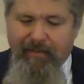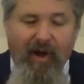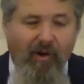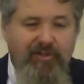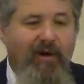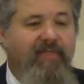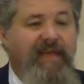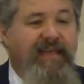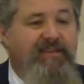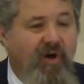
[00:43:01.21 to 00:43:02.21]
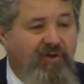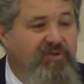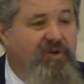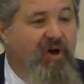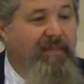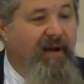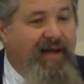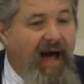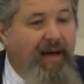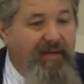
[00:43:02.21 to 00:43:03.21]
But also, I think he's also talking
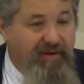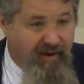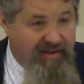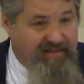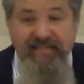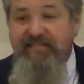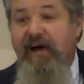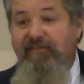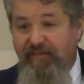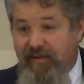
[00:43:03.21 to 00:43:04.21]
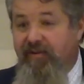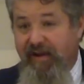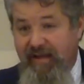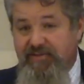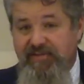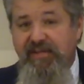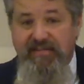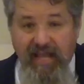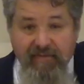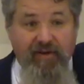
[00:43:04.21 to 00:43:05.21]
about common grace. That's salvific grace,
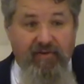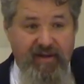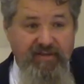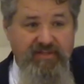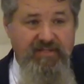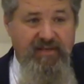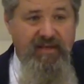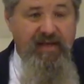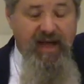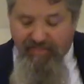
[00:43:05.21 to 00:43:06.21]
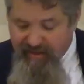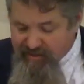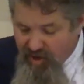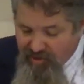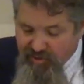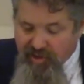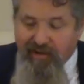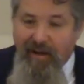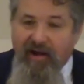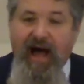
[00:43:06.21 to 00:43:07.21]
saving grace. I think he's also
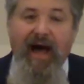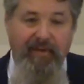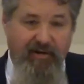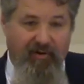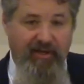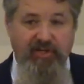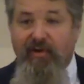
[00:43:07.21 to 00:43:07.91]
talking about common grace.